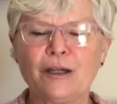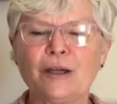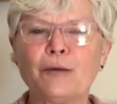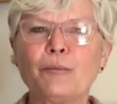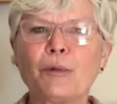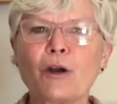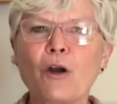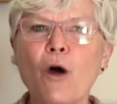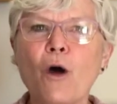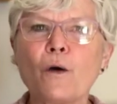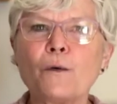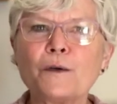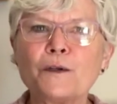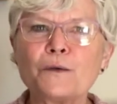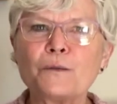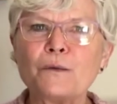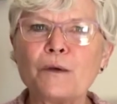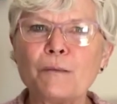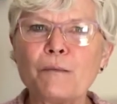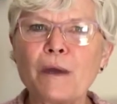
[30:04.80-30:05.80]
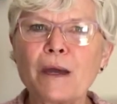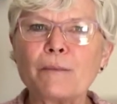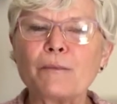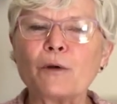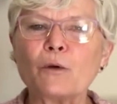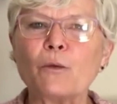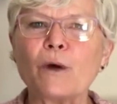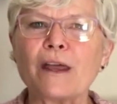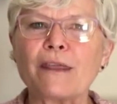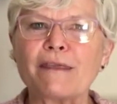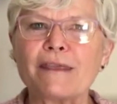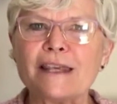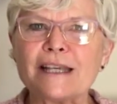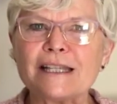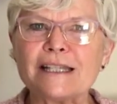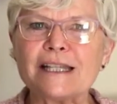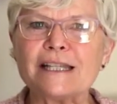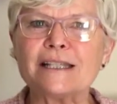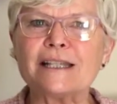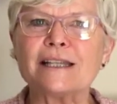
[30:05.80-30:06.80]
But always remember what
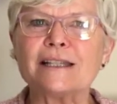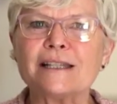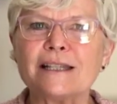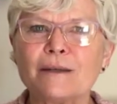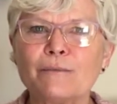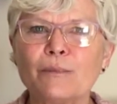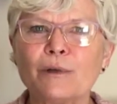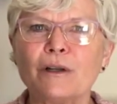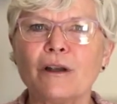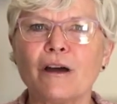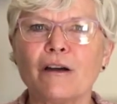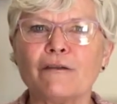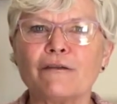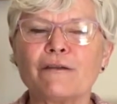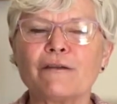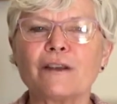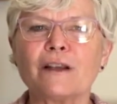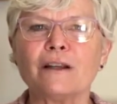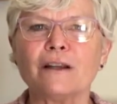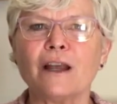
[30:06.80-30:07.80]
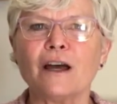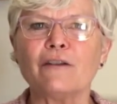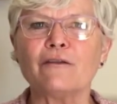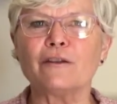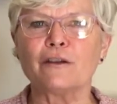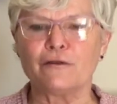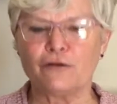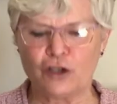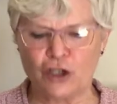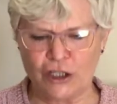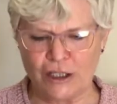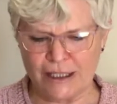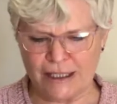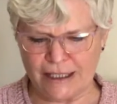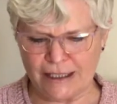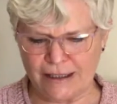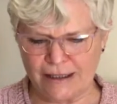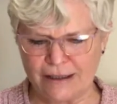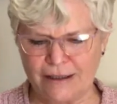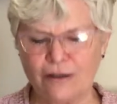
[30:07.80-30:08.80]
this is a symbol of, the love of
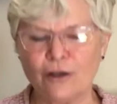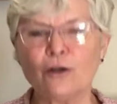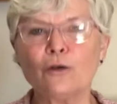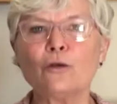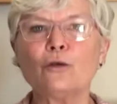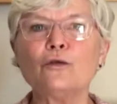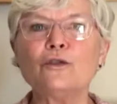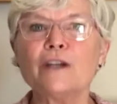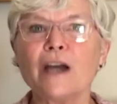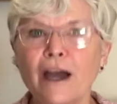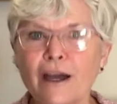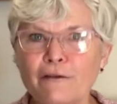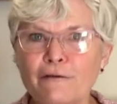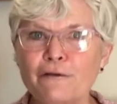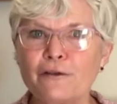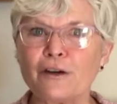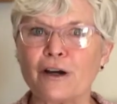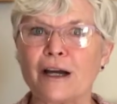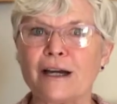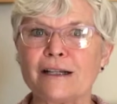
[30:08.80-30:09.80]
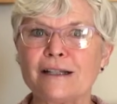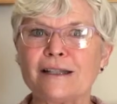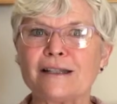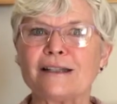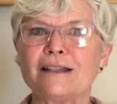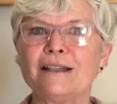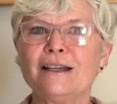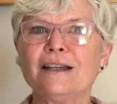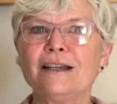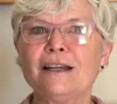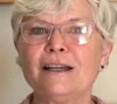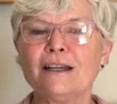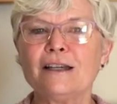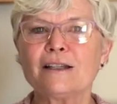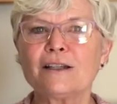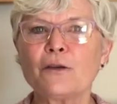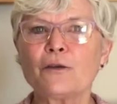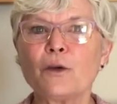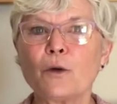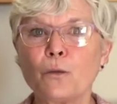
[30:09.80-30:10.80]
Jesus, who died for us
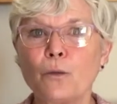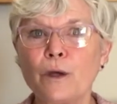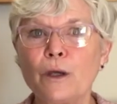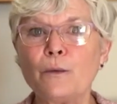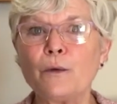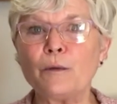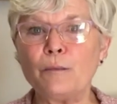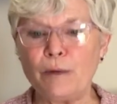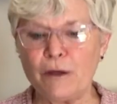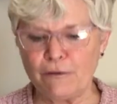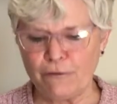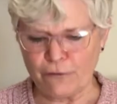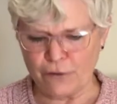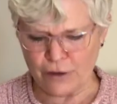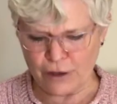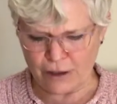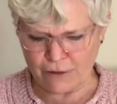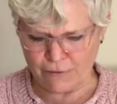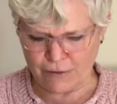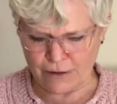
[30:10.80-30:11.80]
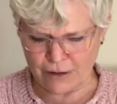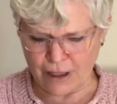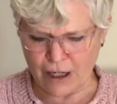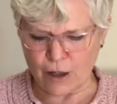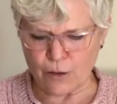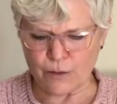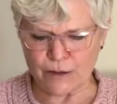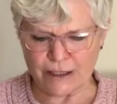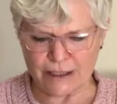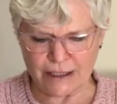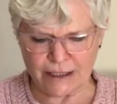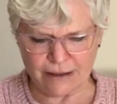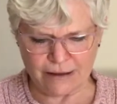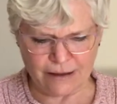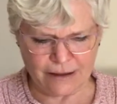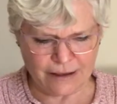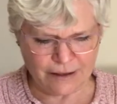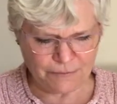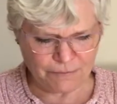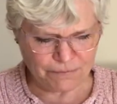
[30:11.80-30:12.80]
so that we would be forgiven our
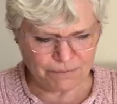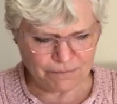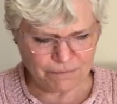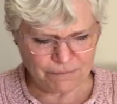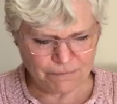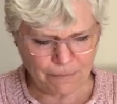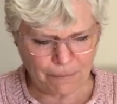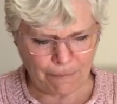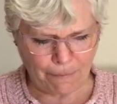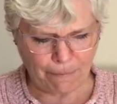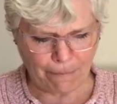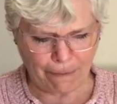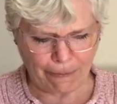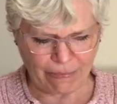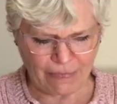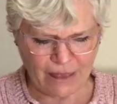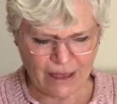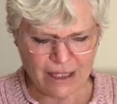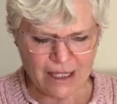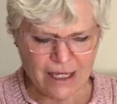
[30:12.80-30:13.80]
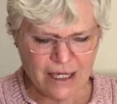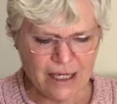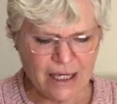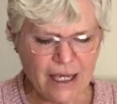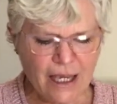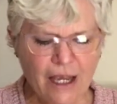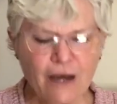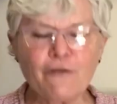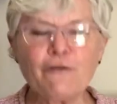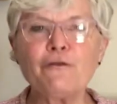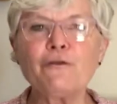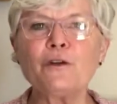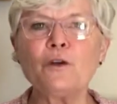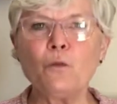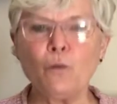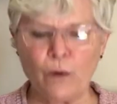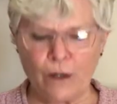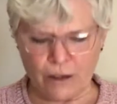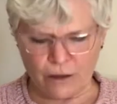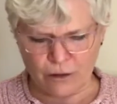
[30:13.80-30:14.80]
sins.
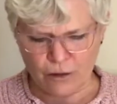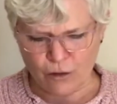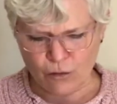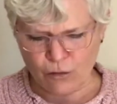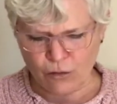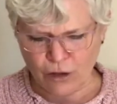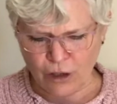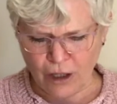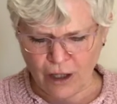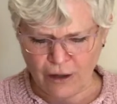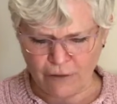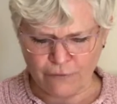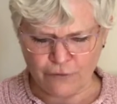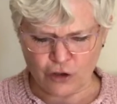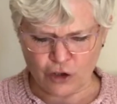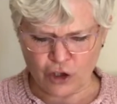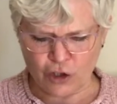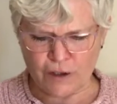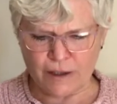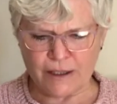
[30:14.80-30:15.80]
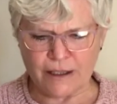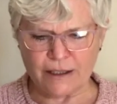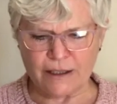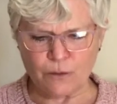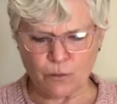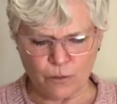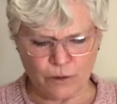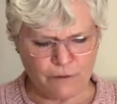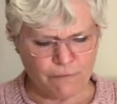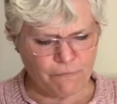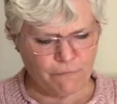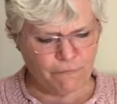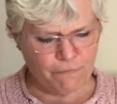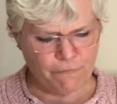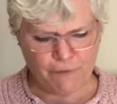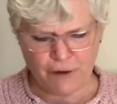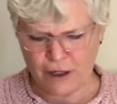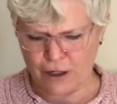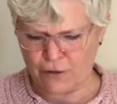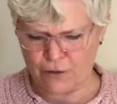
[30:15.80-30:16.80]
Everyone who loved Jesus was
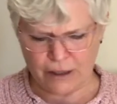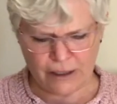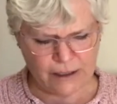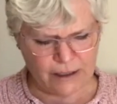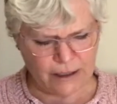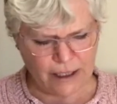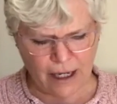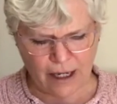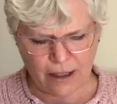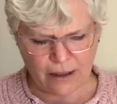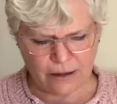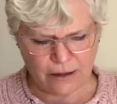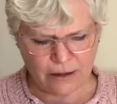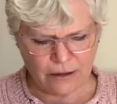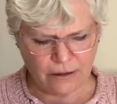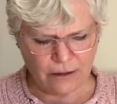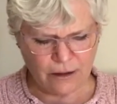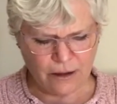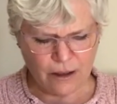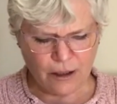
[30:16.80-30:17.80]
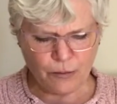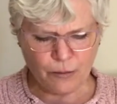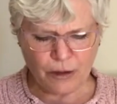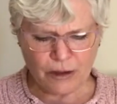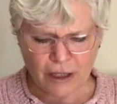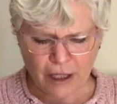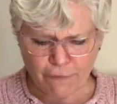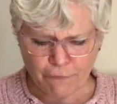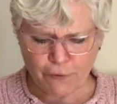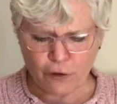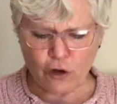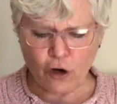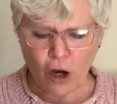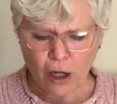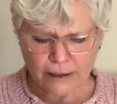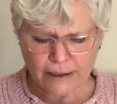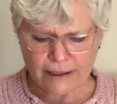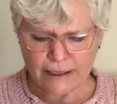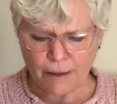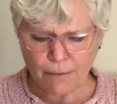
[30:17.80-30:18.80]
very sad, but they
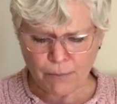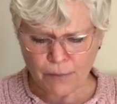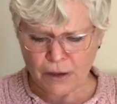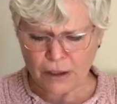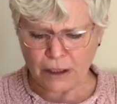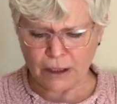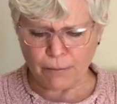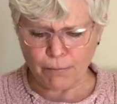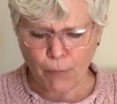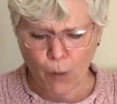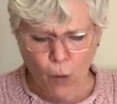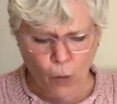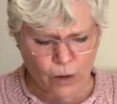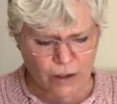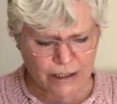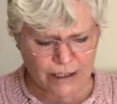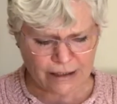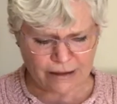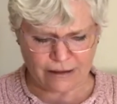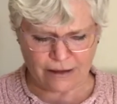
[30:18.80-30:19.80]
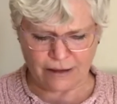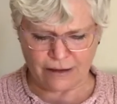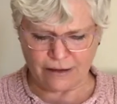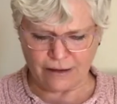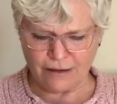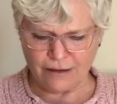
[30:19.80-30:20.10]
forgot something important.